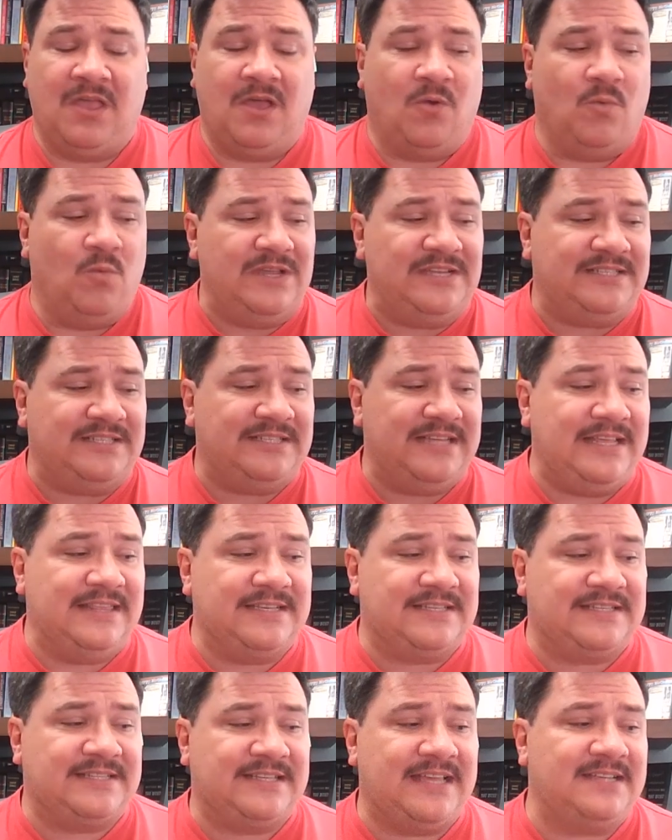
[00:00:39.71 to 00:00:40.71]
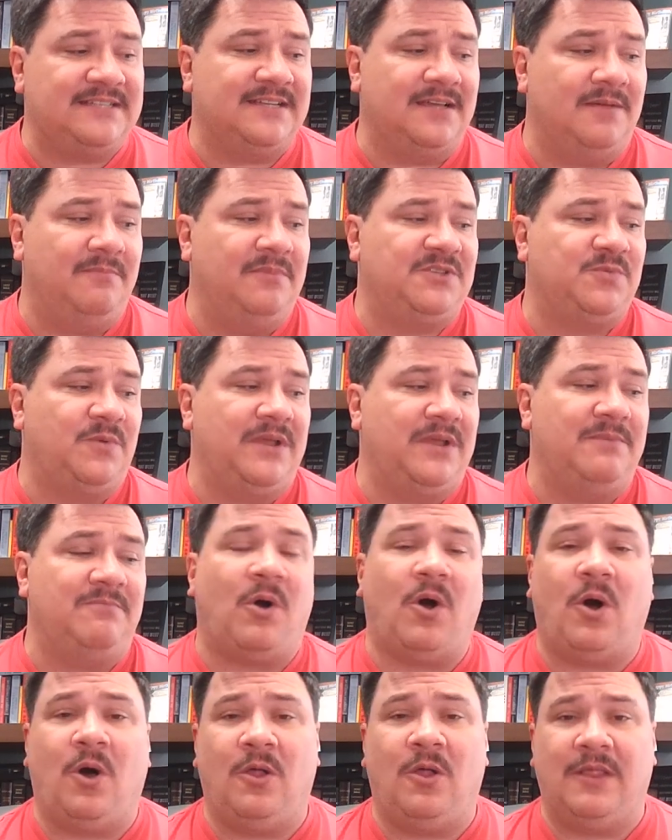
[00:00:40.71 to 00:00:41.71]
We see the schism between
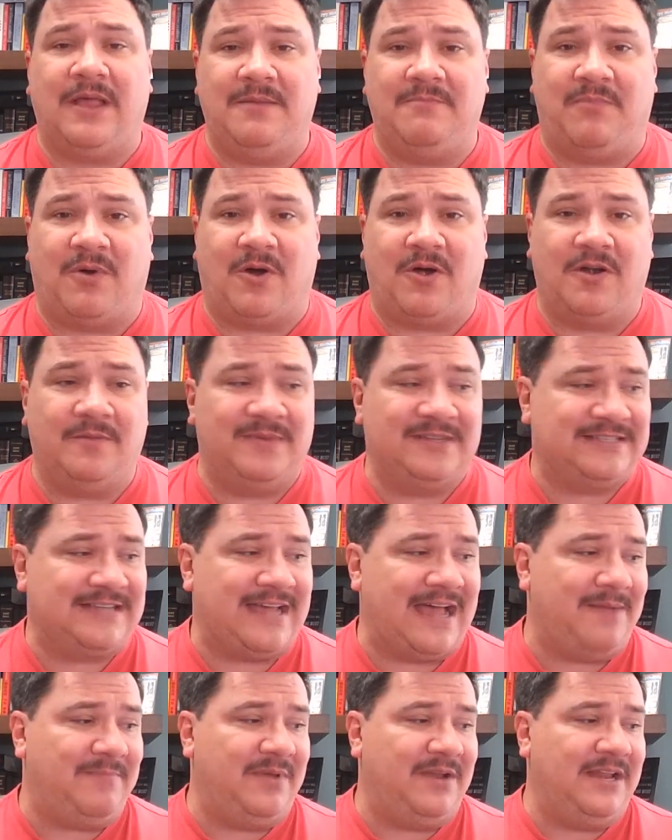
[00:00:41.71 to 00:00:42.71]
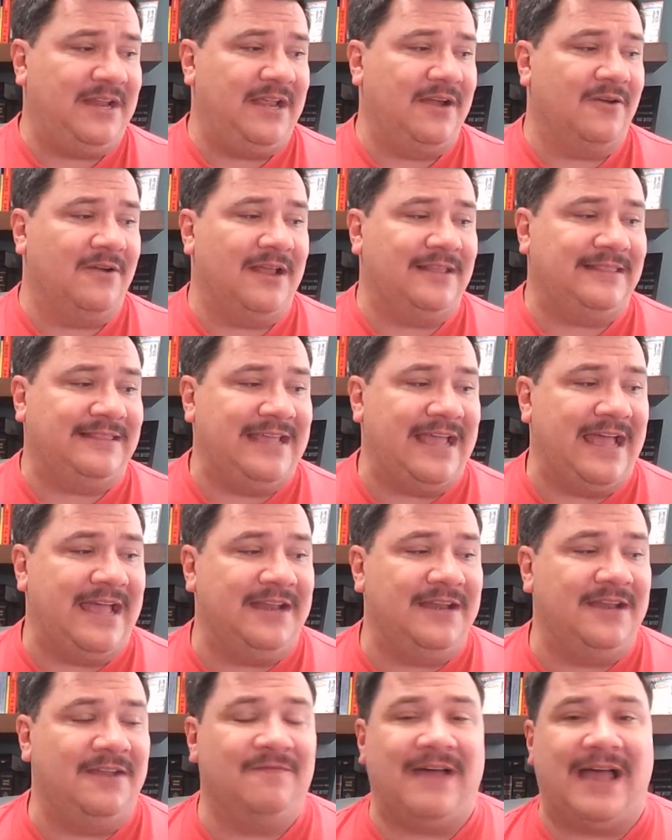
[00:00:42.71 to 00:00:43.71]
Paul and Barnabas happen here at the
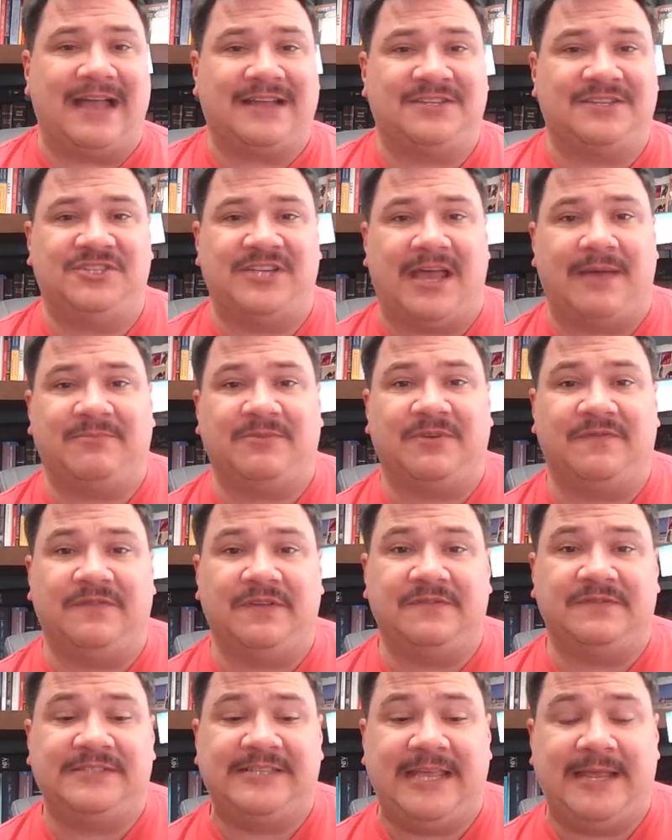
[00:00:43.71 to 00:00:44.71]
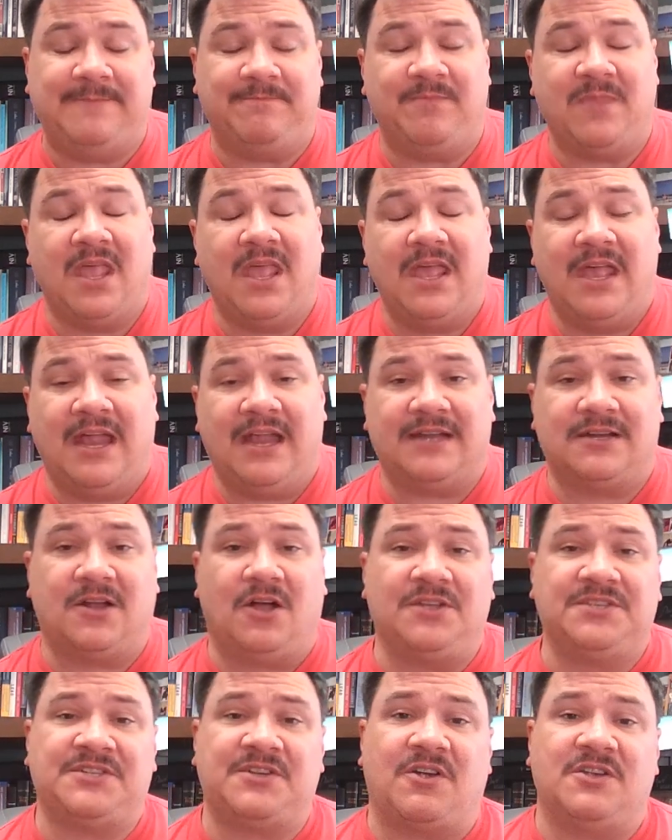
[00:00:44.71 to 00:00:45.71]
end of Acts chapter 15. And it
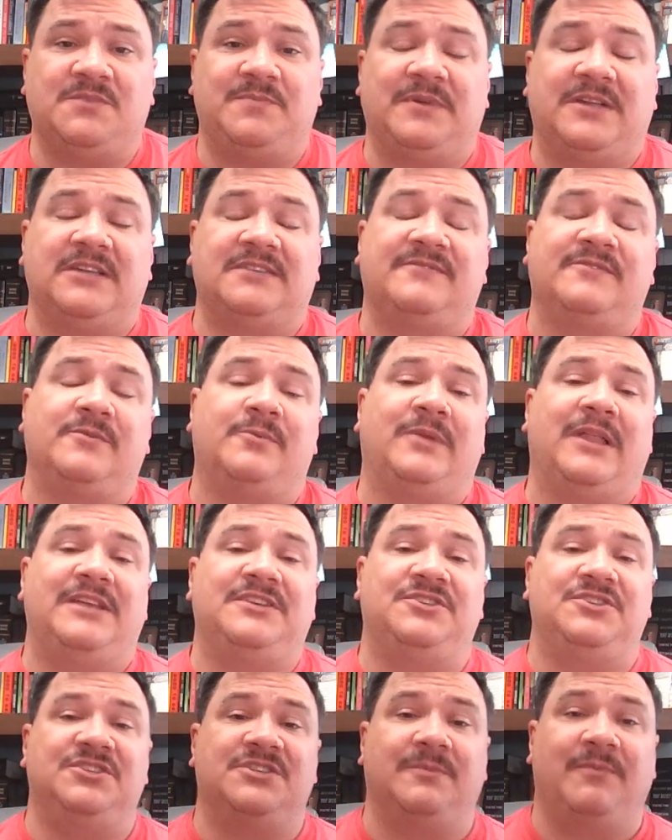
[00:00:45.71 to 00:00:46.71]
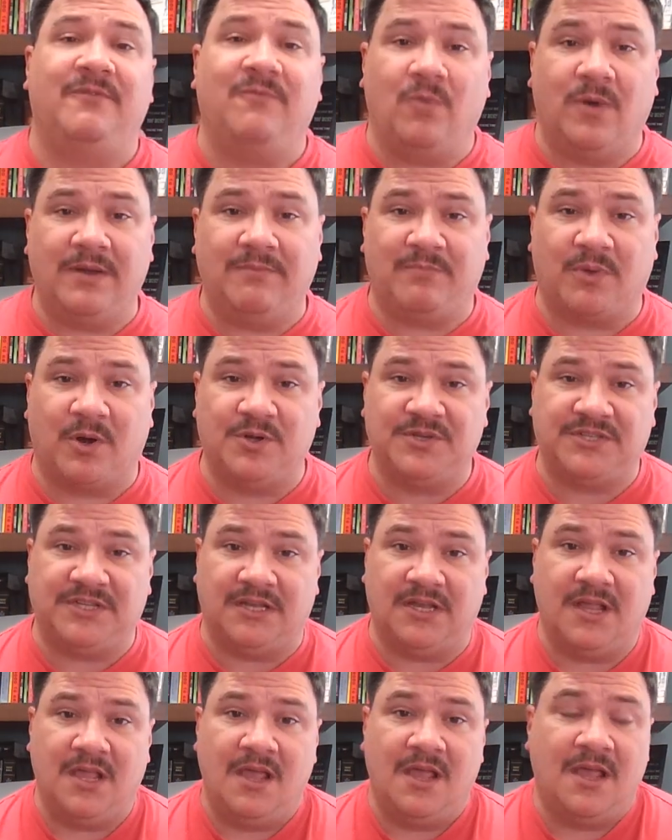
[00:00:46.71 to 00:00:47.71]
all starts because of the relationship of one
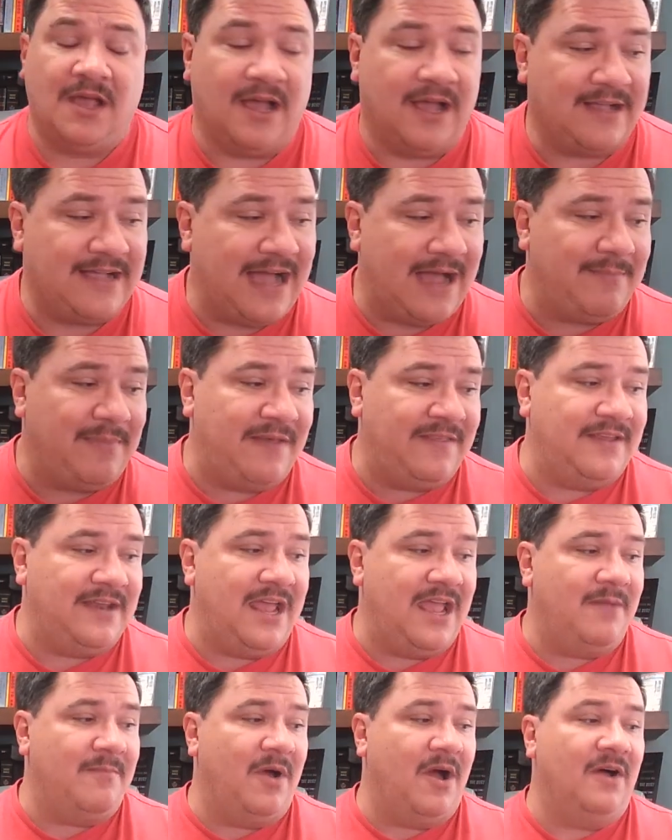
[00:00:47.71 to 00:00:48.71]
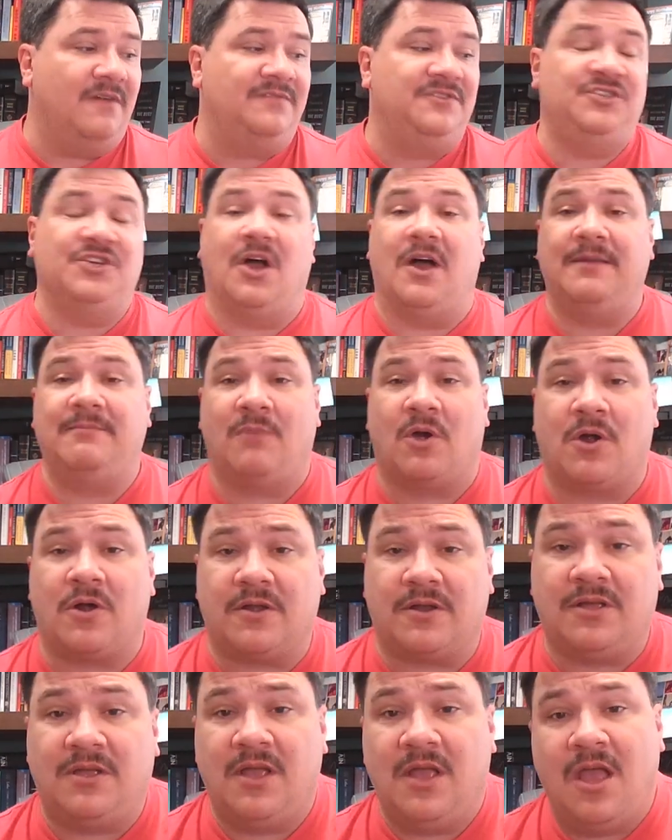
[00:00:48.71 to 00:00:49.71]
person, a guy by the name of John
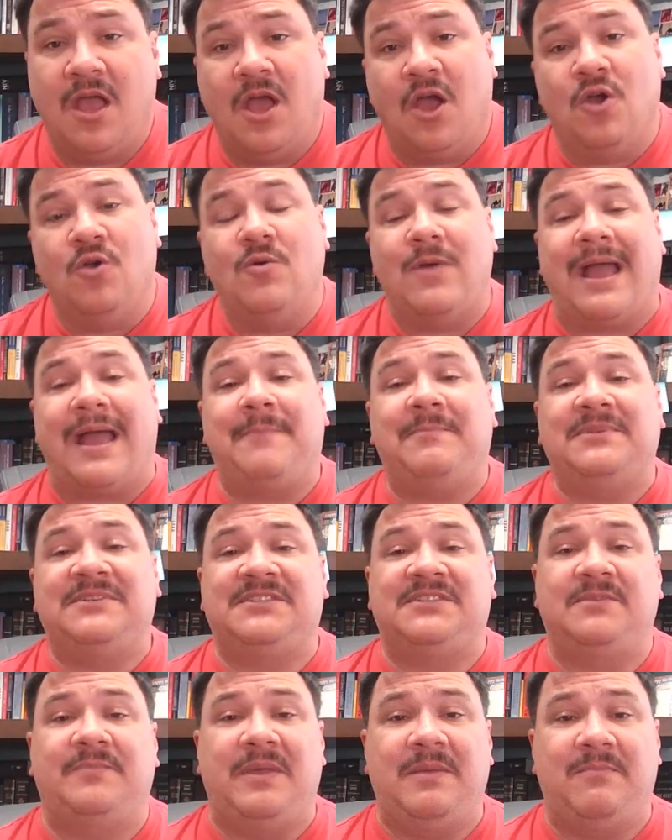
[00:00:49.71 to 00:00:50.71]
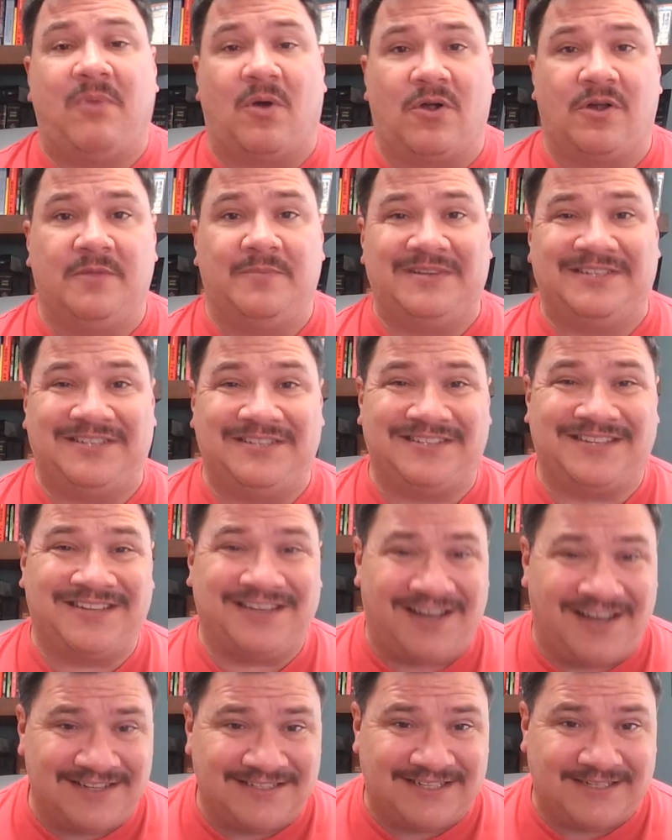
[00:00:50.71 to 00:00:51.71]
Mark, who happens to be Barnabas's
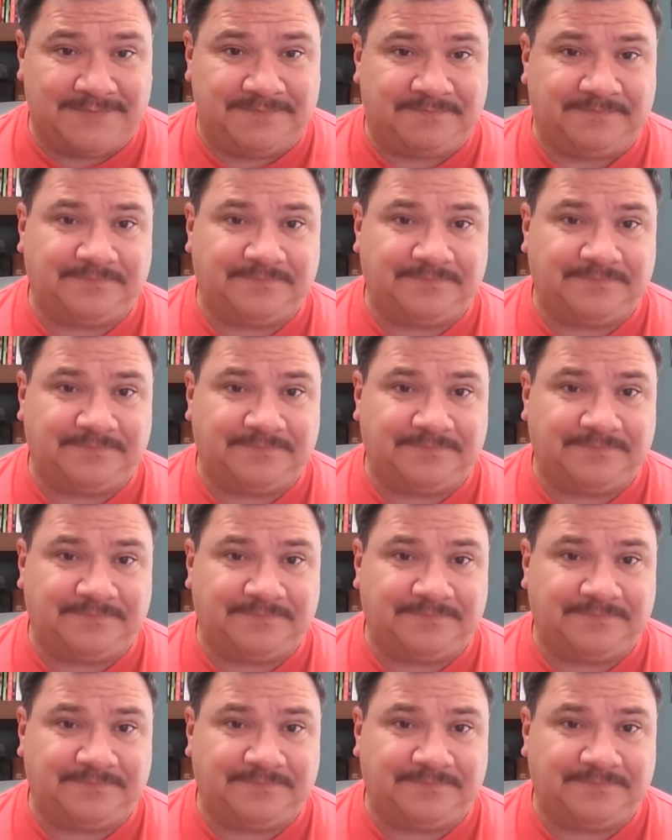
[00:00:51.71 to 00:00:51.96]
cousin.